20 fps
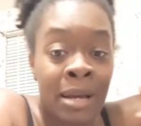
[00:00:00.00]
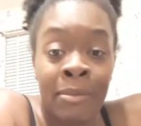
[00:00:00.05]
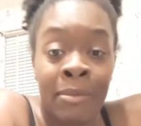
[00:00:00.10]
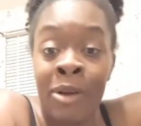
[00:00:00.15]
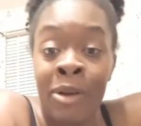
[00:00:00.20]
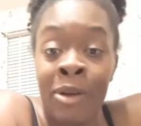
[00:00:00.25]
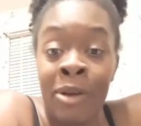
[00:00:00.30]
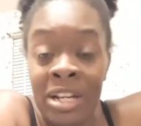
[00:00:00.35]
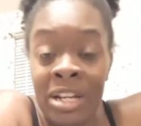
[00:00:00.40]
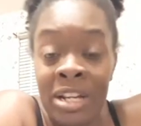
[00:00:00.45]

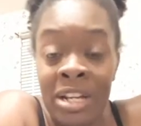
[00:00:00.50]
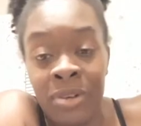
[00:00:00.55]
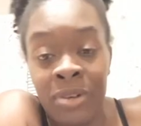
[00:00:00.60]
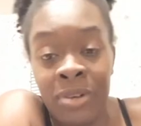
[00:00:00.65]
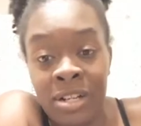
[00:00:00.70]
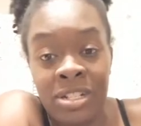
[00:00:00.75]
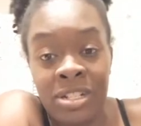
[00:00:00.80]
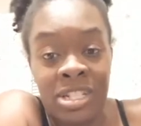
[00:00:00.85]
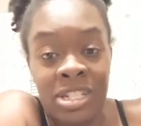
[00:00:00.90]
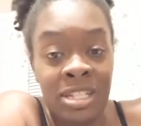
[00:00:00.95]
watch it with
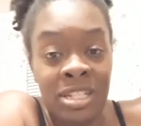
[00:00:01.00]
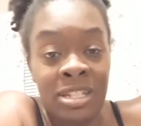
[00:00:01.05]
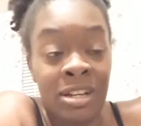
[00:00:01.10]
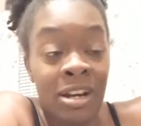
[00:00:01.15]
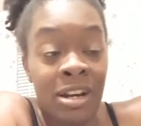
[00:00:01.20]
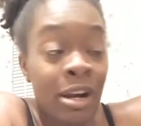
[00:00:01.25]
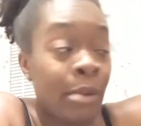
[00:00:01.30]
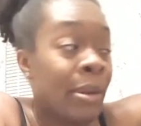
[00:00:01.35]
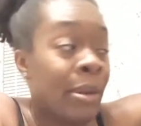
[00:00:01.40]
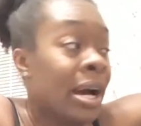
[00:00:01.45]
her just to
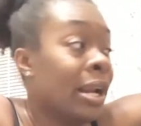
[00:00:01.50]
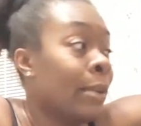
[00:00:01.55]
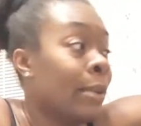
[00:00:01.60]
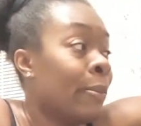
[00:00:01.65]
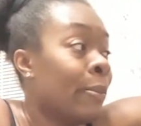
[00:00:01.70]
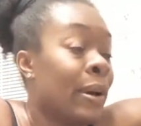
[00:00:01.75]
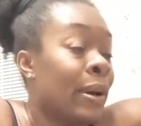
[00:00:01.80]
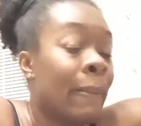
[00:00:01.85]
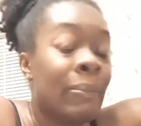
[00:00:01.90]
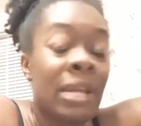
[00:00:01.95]
talk about it.
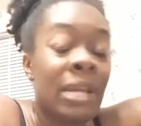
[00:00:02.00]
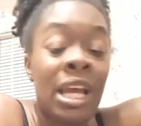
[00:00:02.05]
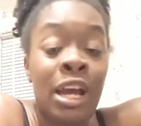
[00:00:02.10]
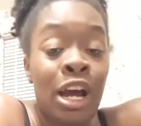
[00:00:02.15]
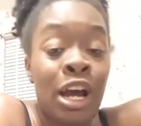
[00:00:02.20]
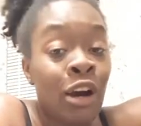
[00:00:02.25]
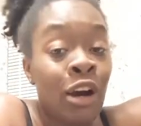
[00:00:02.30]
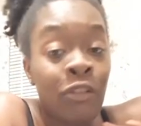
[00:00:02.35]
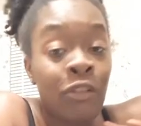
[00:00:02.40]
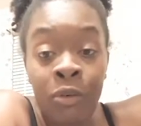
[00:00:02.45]
But
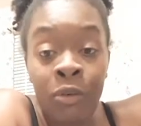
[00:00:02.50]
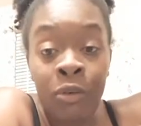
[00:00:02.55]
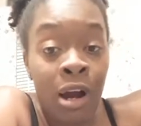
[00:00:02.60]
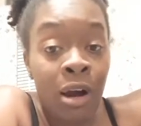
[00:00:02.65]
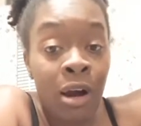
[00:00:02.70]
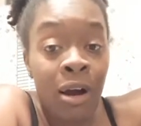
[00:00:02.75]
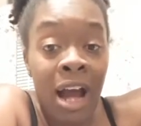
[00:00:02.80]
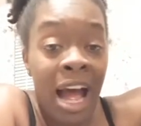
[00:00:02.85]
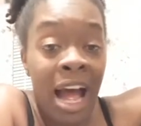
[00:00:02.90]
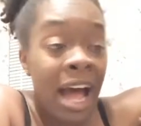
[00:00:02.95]

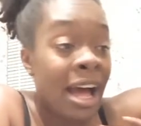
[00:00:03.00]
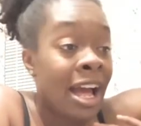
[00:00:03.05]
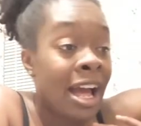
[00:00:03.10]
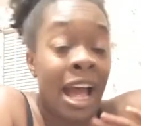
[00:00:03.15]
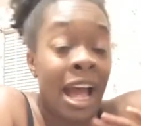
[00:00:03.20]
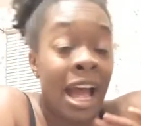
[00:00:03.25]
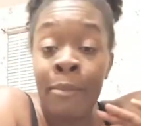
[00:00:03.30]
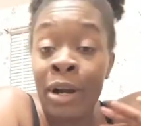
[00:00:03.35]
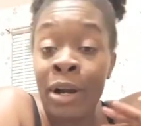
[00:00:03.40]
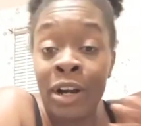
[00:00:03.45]
overall, I
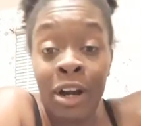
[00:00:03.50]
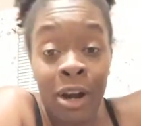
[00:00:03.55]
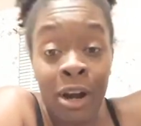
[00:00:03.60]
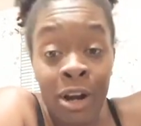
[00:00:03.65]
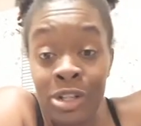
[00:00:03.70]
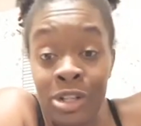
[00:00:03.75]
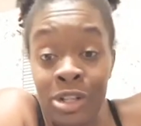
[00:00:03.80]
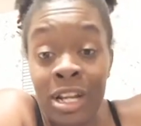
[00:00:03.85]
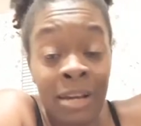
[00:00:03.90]
am a cart.